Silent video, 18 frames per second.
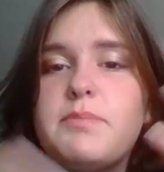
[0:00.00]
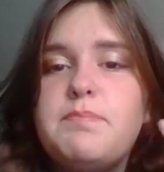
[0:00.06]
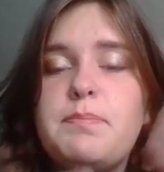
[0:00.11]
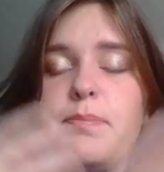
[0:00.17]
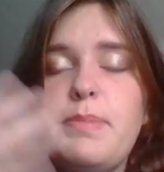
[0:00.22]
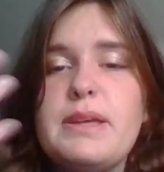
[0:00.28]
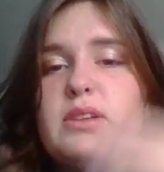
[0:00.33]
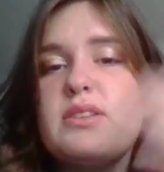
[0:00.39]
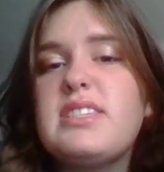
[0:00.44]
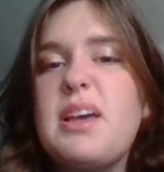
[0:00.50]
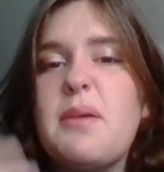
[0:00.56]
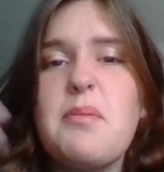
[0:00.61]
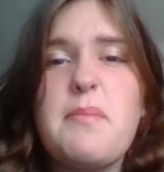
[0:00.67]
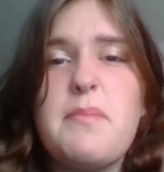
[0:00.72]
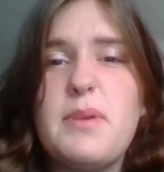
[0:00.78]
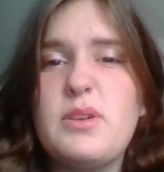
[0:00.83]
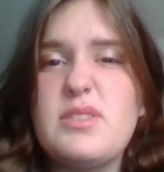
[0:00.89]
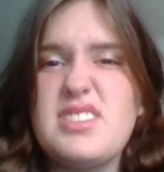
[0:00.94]
builds up
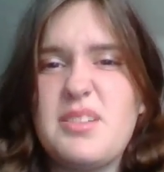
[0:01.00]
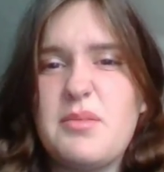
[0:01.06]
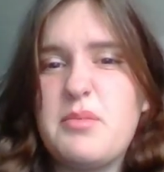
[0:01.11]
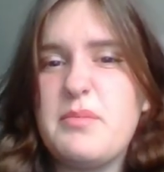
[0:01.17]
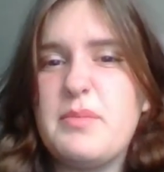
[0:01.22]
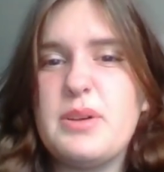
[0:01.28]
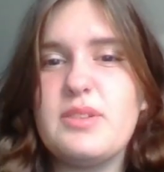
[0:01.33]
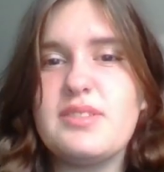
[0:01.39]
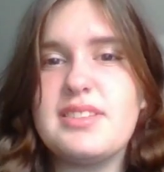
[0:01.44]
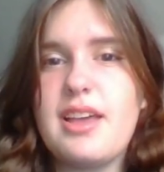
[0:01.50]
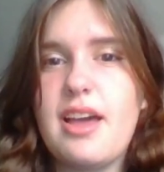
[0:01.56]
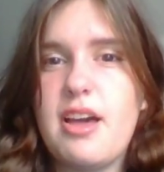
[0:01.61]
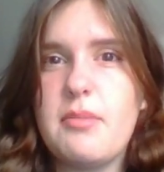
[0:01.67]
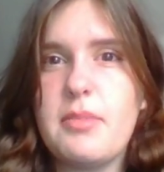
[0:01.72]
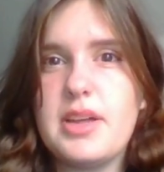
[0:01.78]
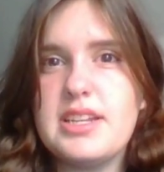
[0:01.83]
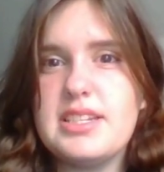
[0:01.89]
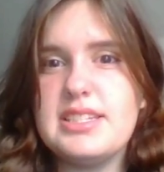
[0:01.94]
and builds up and builds
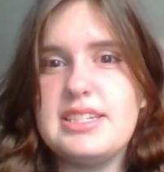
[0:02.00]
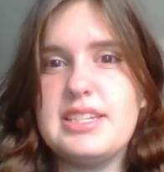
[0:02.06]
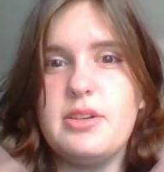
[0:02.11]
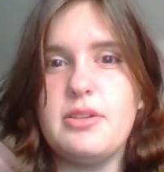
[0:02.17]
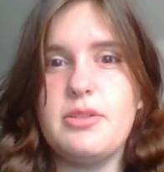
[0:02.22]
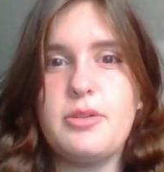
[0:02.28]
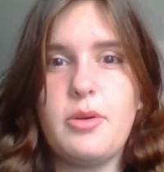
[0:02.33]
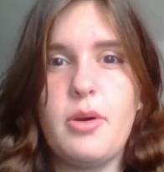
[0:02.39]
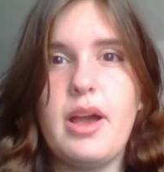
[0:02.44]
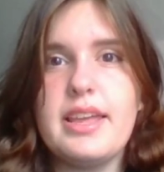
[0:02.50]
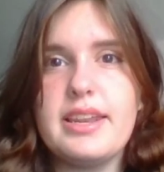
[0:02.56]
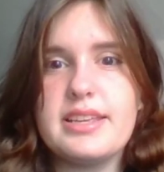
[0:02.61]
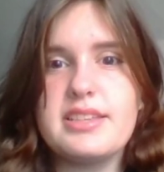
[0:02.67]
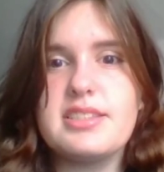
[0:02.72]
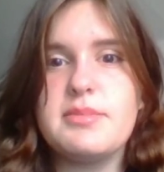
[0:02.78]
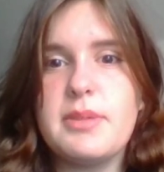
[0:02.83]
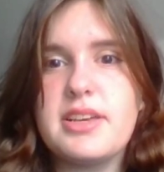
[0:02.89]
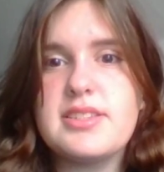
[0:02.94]
up until quite an
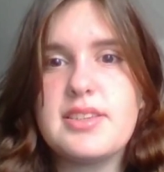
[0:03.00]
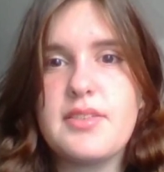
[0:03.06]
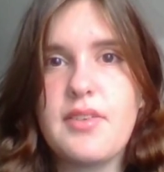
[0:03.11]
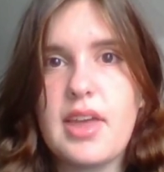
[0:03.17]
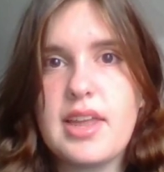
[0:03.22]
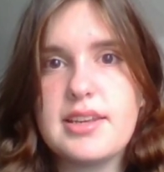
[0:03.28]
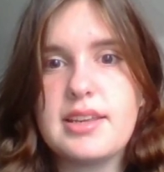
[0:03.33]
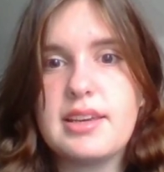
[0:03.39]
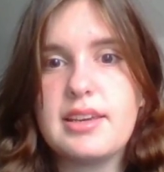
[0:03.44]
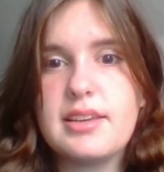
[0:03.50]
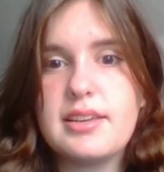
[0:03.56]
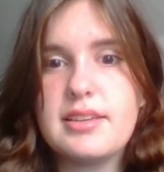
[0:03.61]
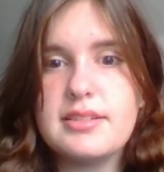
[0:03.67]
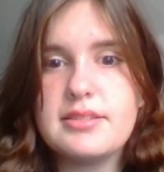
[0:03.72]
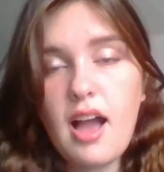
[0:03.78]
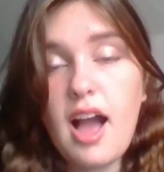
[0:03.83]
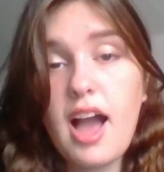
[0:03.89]
explosive ending.